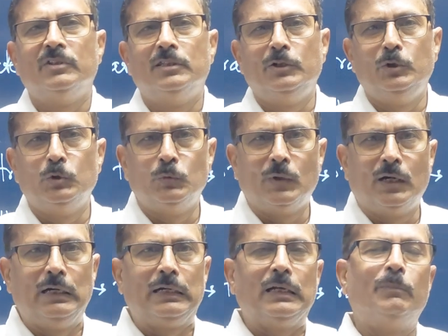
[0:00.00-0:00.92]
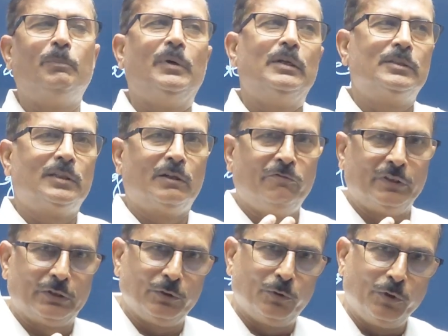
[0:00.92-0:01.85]
whether you want a person
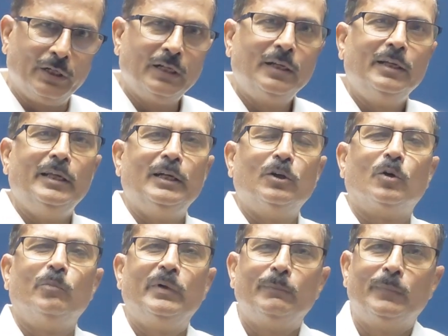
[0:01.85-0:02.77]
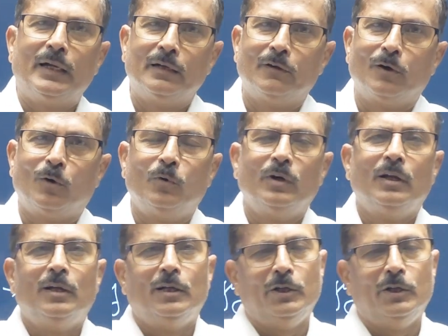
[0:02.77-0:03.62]
with good economic background,